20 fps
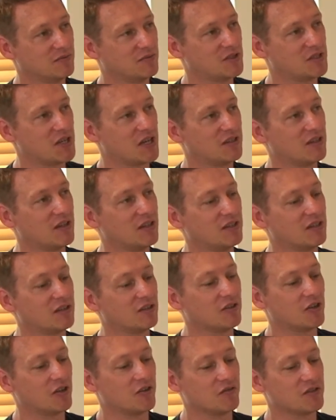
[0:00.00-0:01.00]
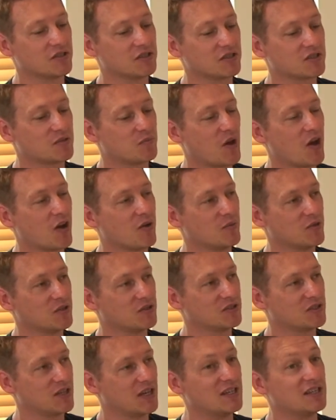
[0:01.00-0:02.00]
said that he did a lot of his
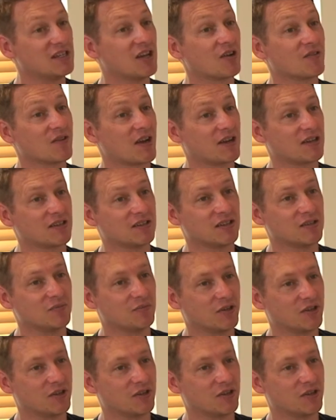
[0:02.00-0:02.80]
experiments indirectly,